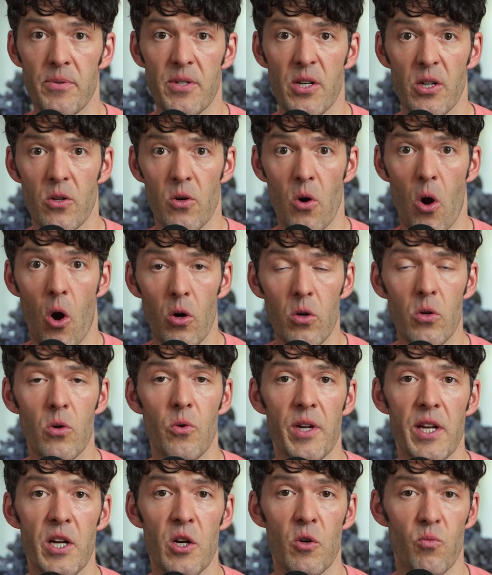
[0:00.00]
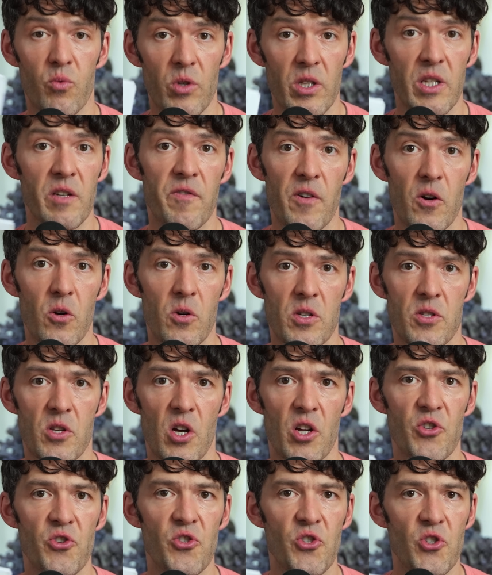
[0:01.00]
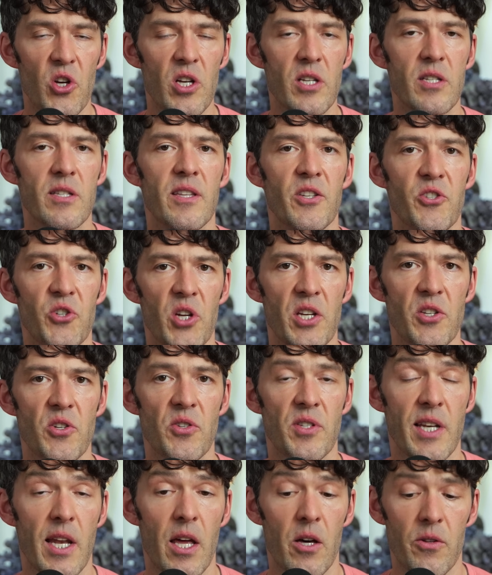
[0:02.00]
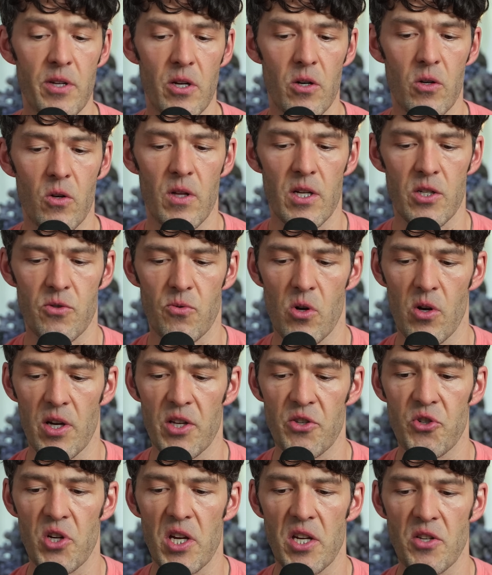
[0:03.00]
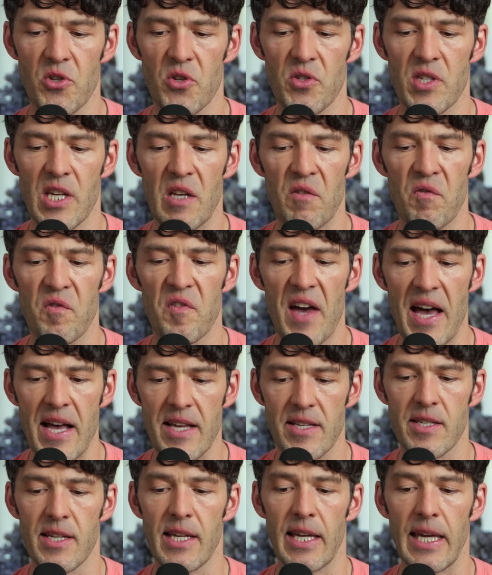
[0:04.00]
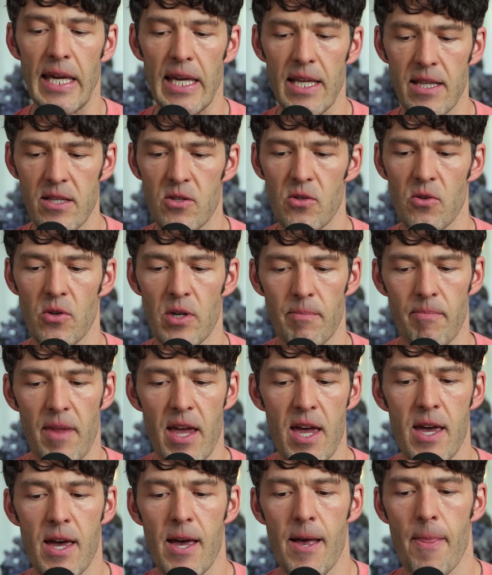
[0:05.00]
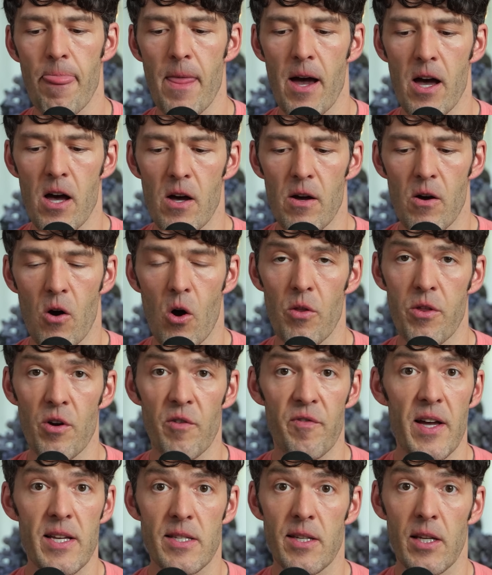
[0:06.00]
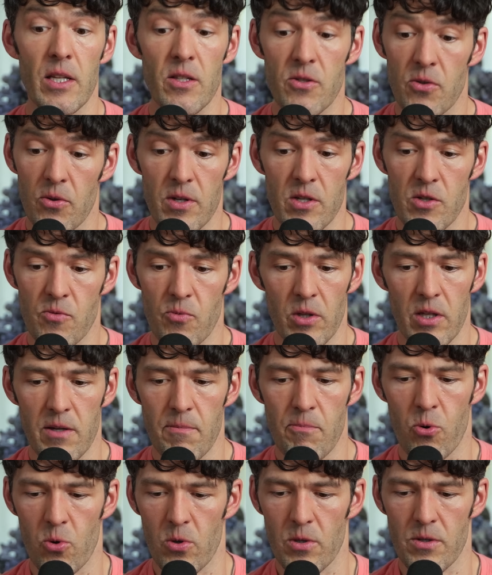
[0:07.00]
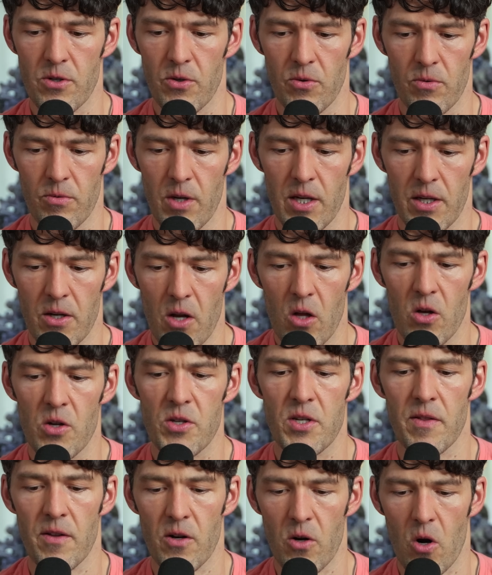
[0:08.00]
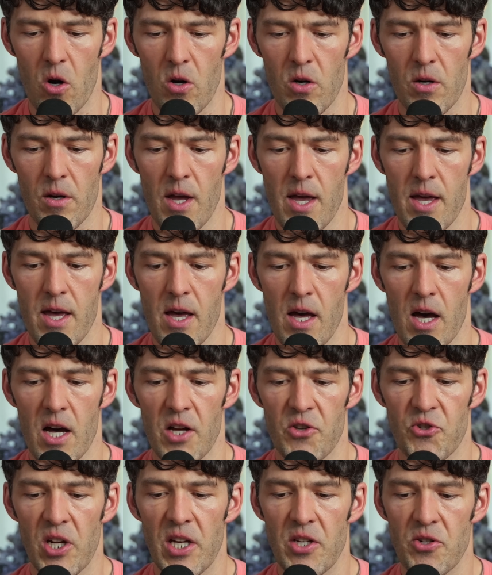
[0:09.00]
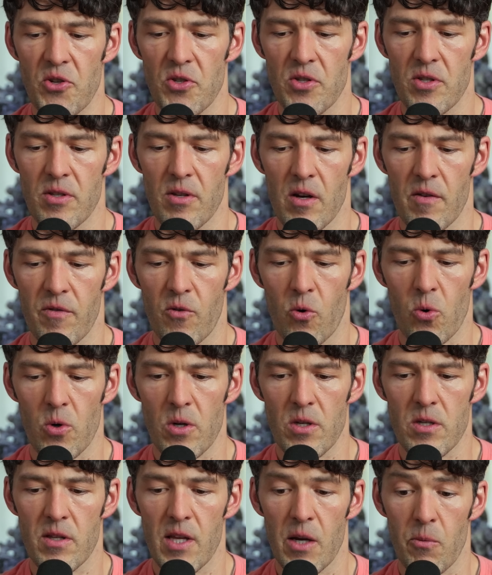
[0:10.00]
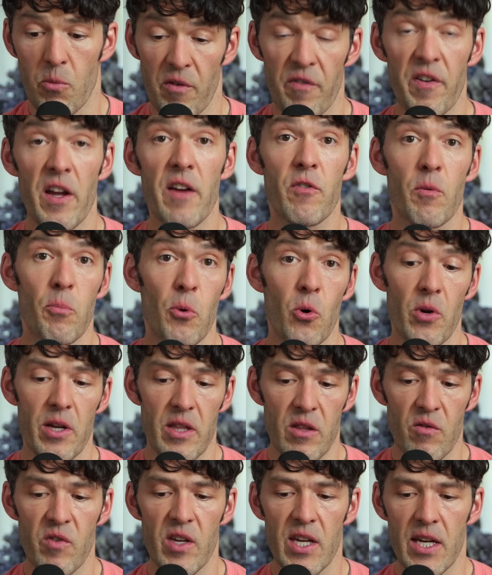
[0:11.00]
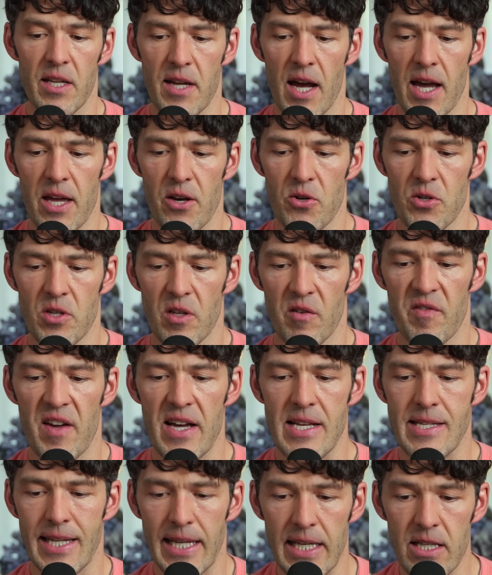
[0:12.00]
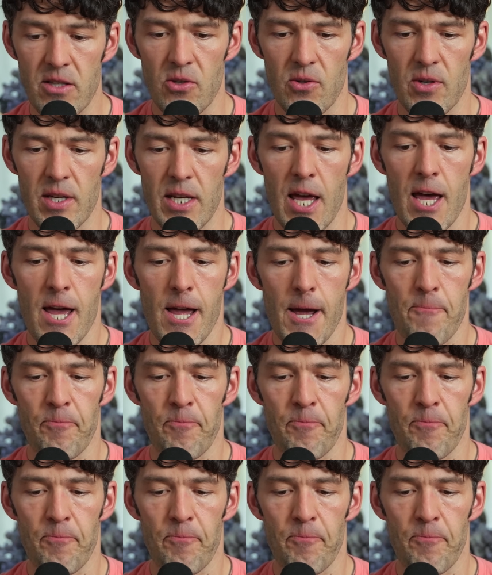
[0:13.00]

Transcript: particular article here, really focused on just the changes in LDL cholesterol and changes in fasting insulin. Although fasting insulin is really important to acknowledge, and there are changes, of course, that were favorable in the vegan dieters and fasting insulin.